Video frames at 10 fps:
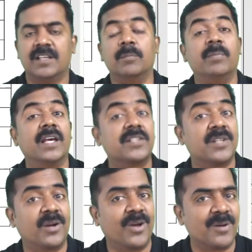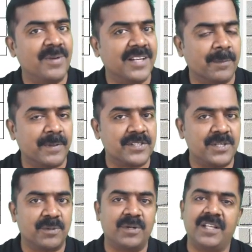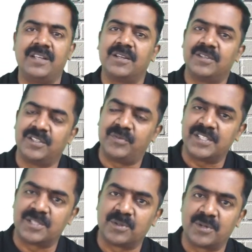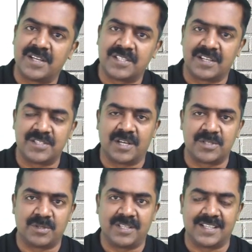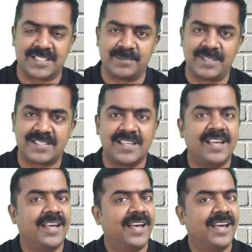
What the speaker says: Based on normal capacity only, the fixed overheads are charged to the customers,